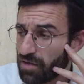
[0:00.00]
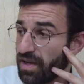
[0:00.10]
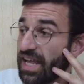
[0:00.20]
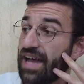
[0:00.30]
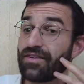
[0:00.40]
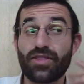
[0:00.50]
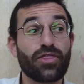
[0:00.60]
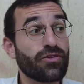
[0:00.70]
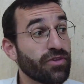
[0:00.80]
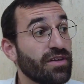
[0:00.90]
having
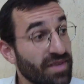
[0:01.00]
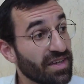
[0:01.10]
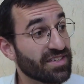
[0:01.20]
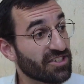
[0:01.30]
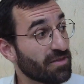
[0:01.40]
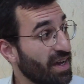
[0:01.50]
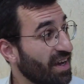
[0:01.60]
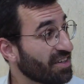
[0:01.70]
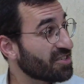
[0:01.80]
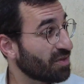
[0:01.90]
3 meals on
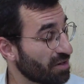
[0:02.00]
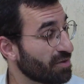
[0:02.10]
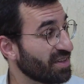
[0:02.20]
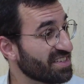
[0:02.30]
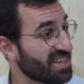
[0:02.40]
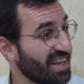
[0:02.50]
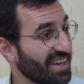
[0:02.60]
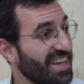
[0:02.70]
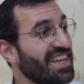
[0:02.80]
Shabbat, so what are we really saying?